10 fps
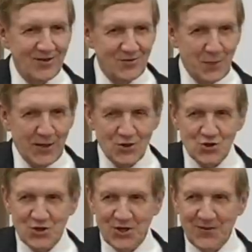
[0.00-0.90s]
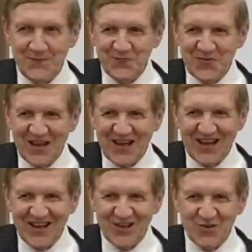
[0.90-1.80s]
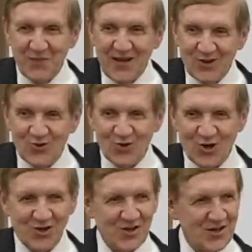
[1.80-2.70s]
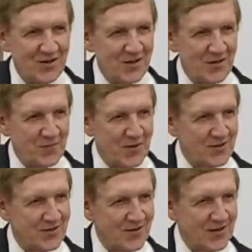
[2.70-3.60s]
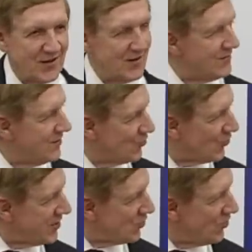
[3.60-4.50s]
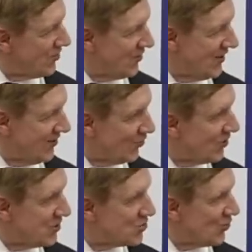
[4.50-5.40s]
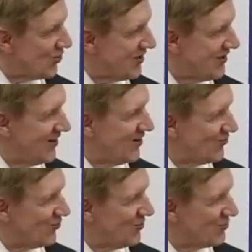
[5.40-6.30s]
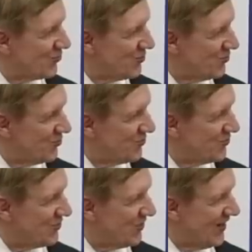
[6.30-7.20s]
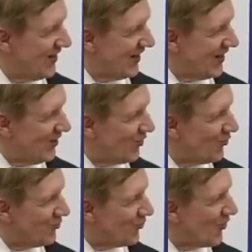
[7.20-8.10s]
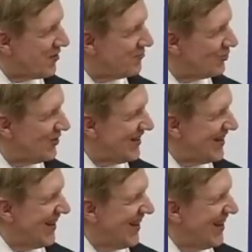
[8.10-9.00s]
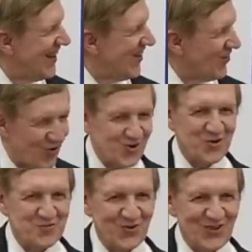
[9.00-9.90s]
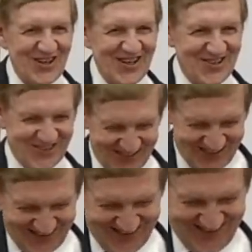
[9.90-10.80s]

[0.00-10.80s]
speech and speak too long, but it is a great honor and a great joy to introduce El Onorevole Rocco Buttiglione.